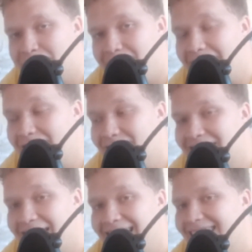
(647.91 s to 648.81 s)
party of
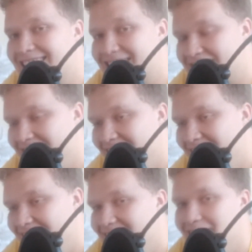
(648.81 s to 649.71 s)
the Daleks.
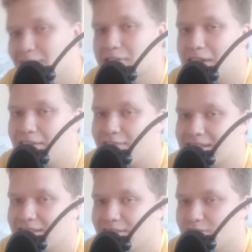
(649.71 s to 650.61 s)
We got
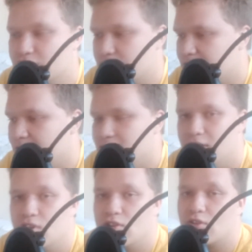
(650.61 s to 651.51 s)
revolution
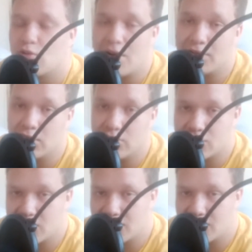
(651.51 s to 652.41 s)

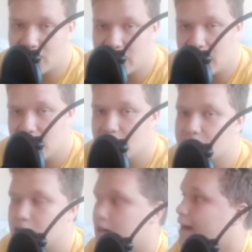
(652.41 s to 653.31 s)
of the Daleks.
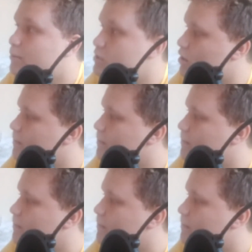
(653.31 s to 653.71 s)
Now it's gonna